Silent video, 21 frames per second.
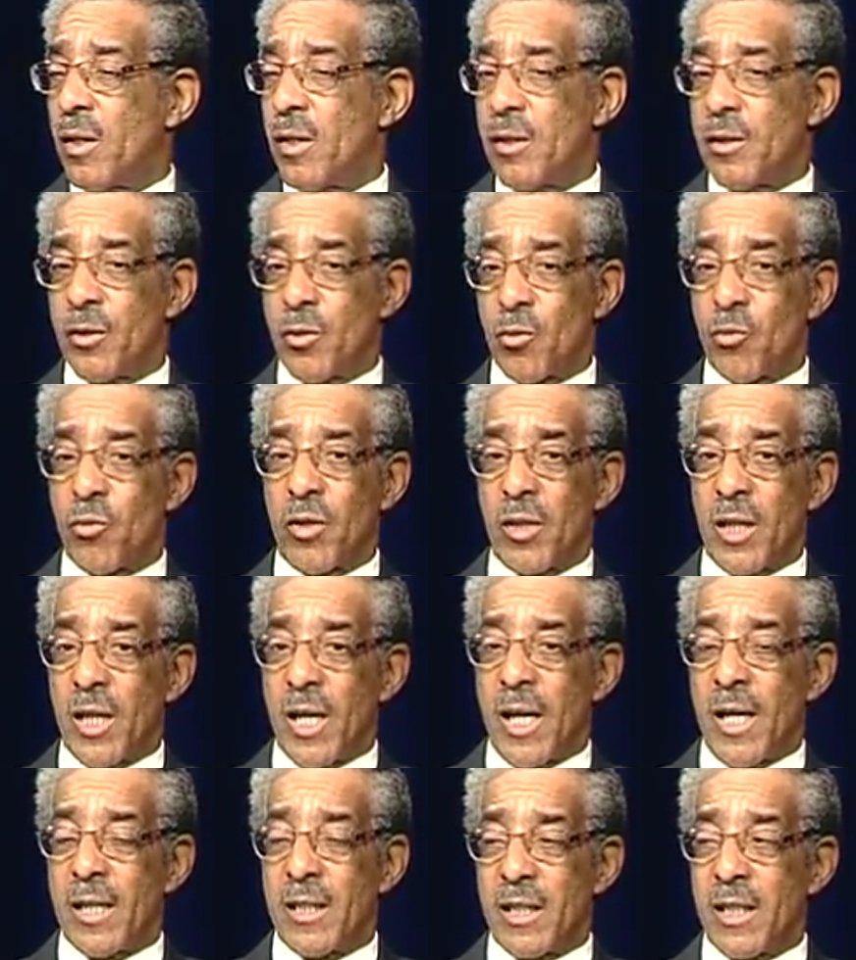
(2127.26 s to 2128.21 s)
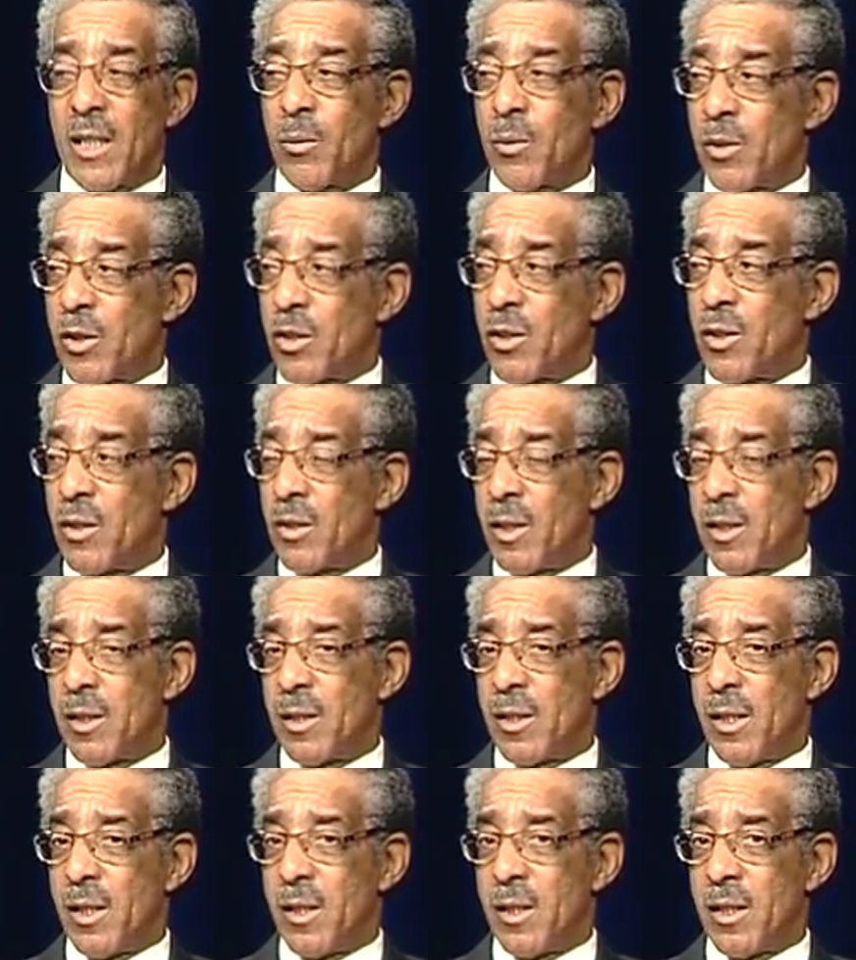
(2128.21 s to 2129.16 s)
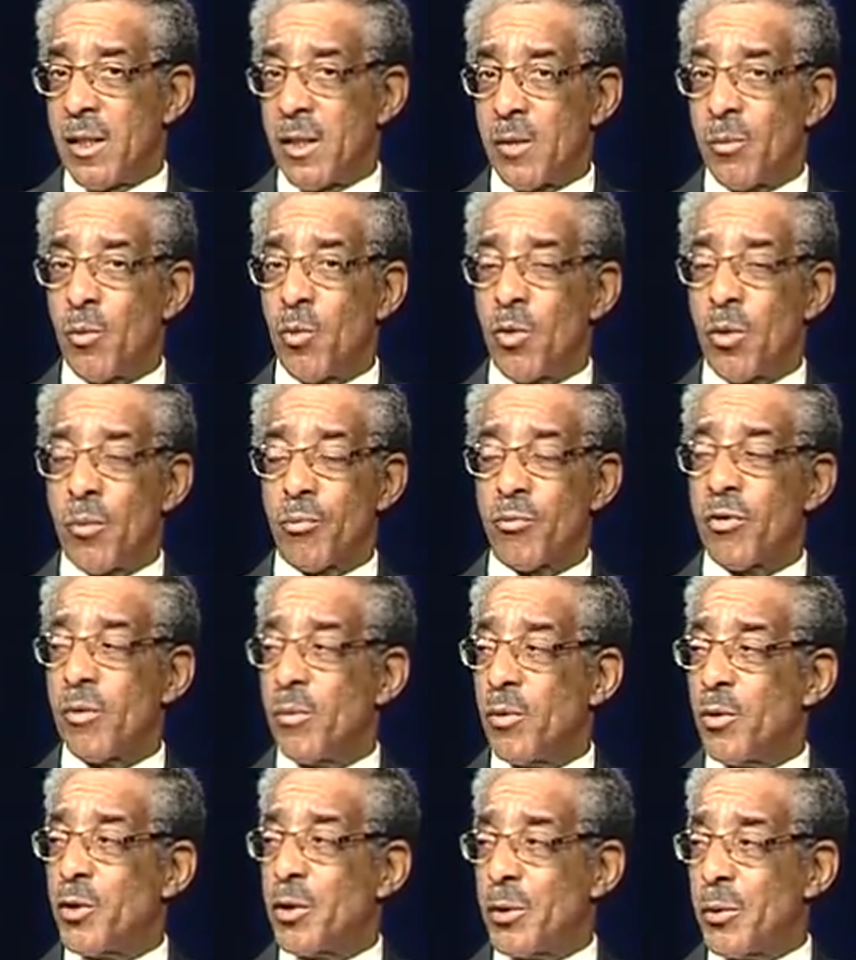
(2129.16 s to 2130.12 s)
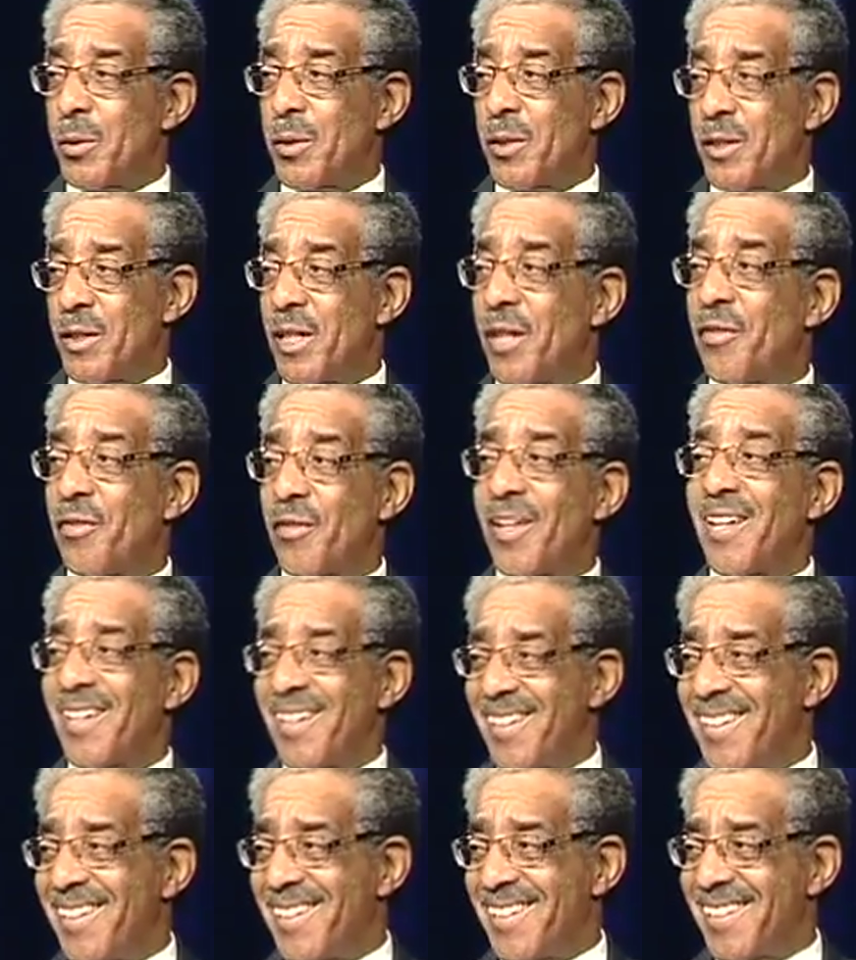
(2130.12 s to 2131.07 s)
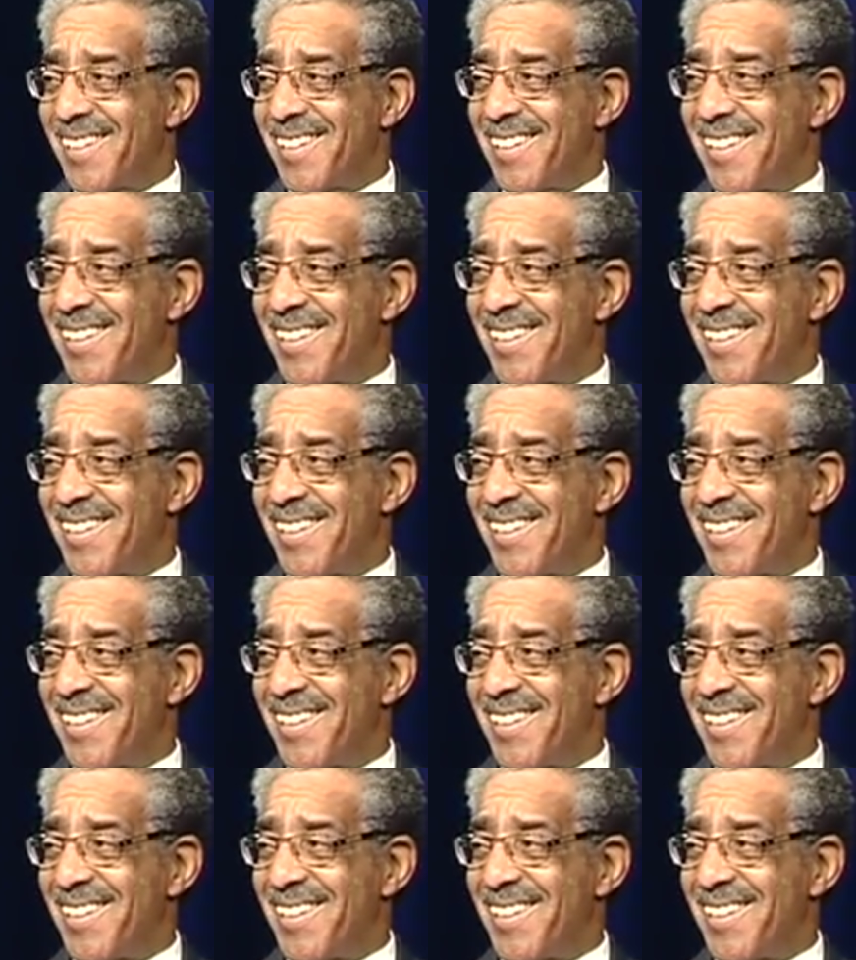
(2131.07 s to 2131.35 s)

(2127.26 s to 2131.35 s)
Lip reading: to realize there's more prematurity than they think it is.